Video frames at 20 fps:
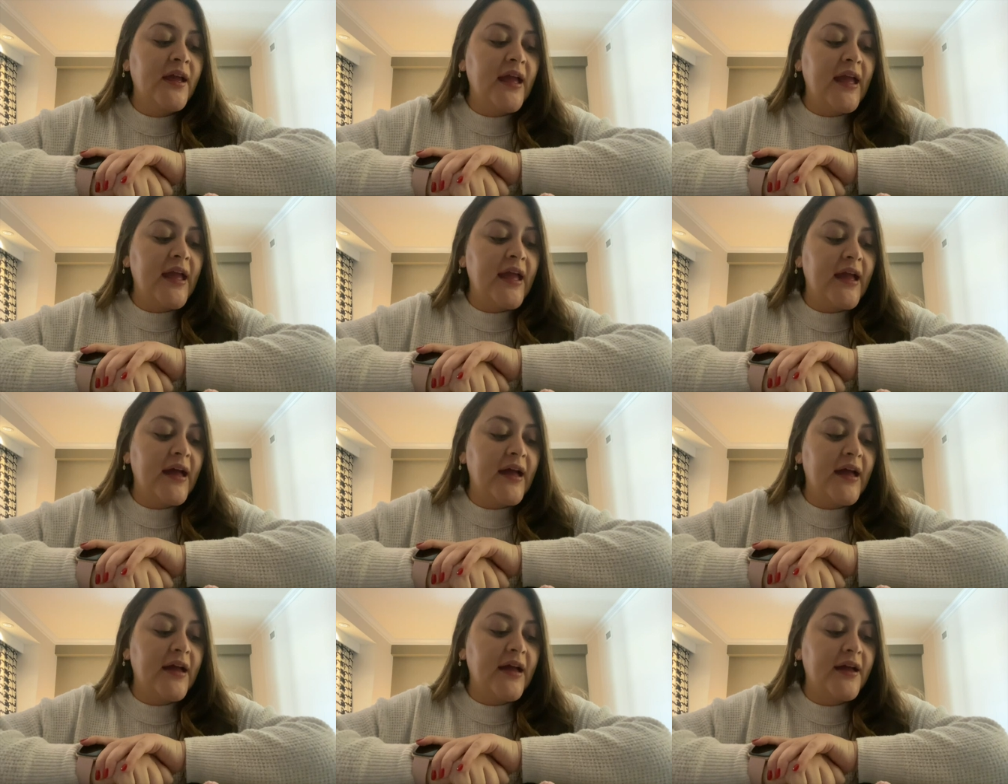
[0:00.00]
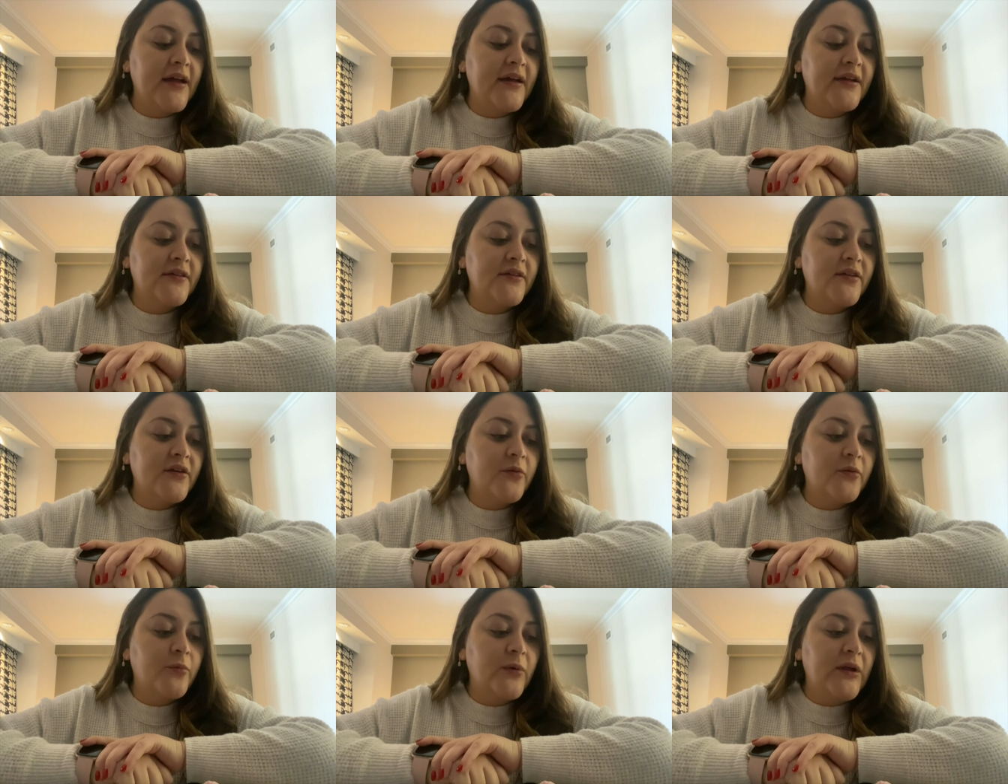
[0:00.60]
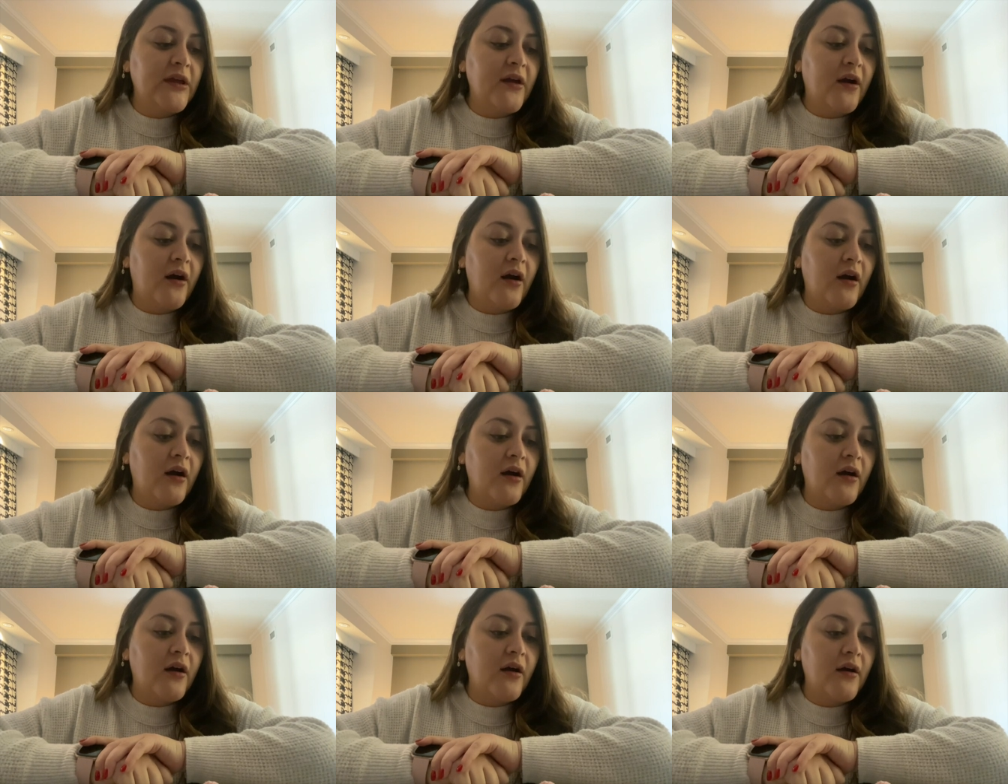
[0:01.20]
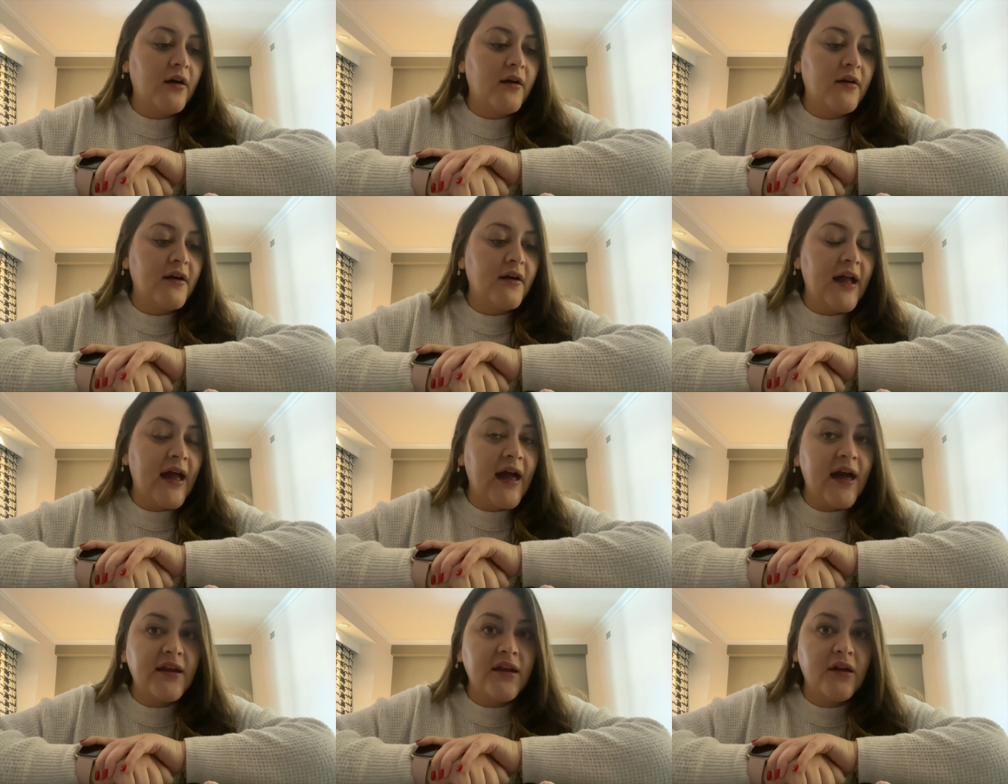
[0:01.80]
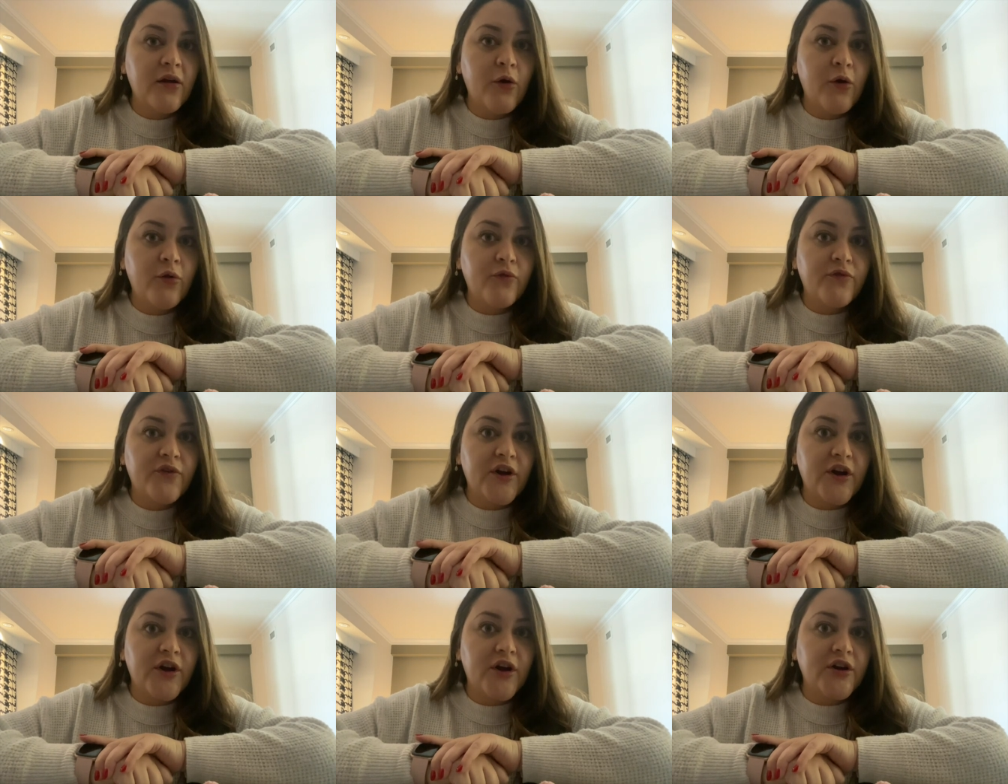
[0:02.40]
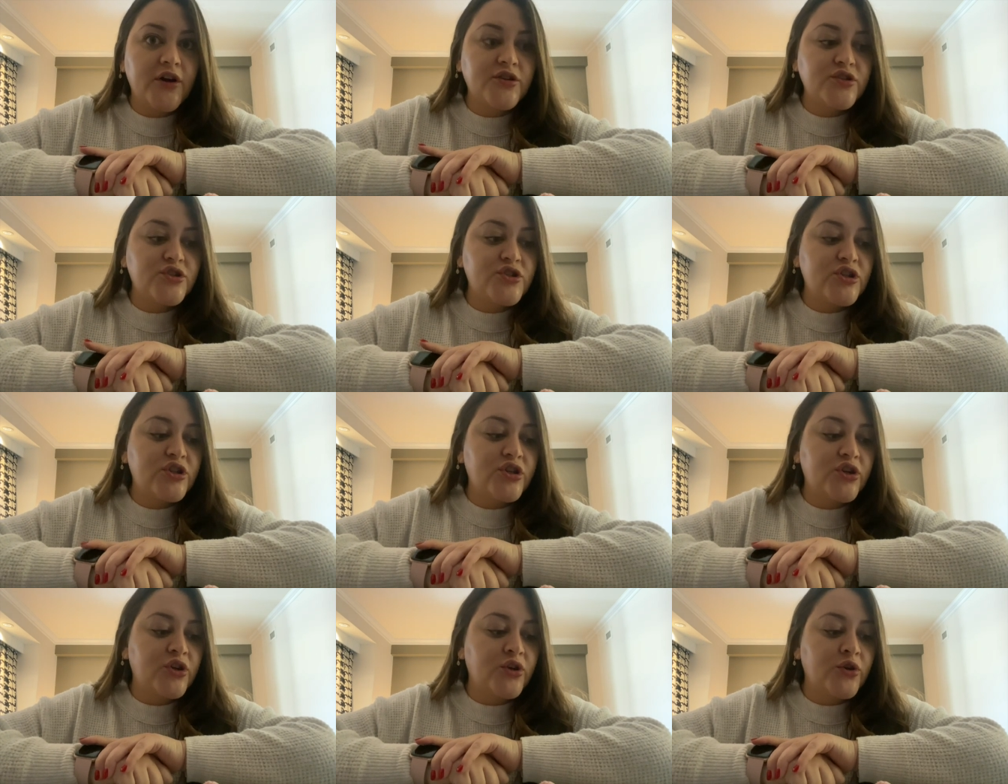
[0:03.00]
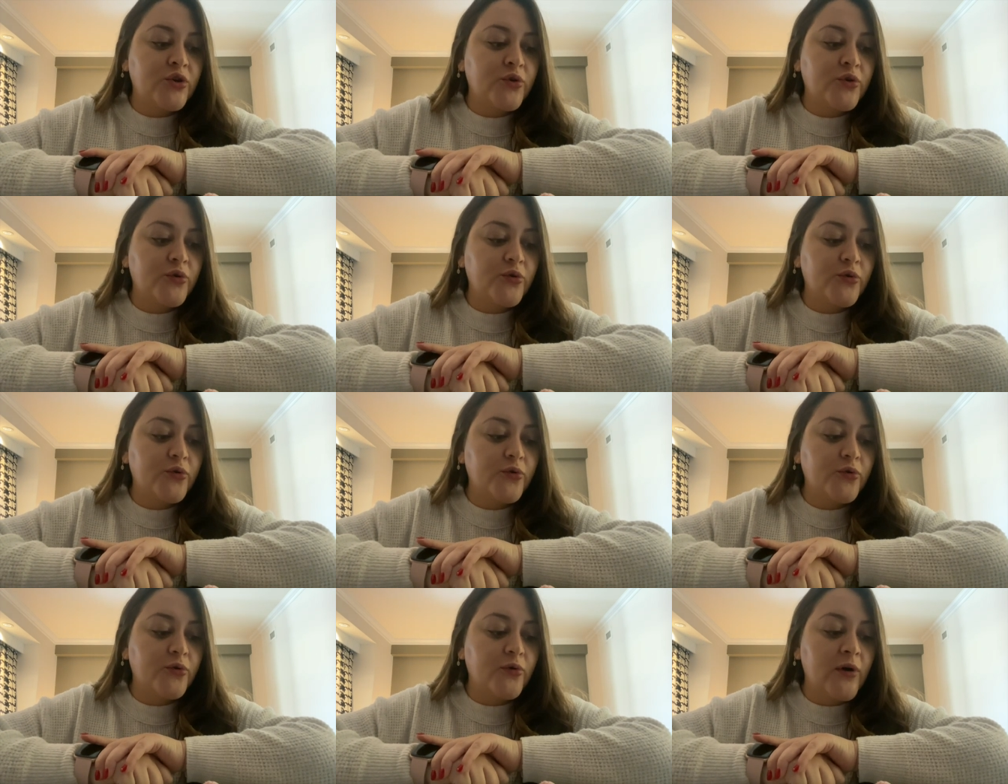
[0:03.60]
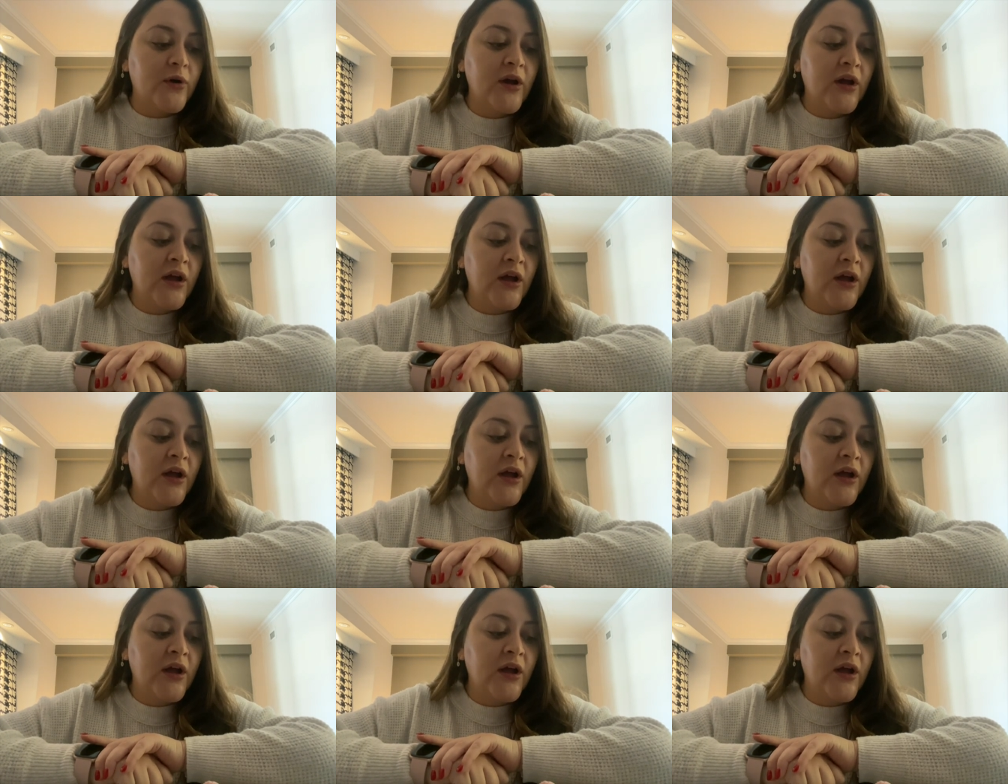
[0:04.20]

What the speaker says: And we are heading over to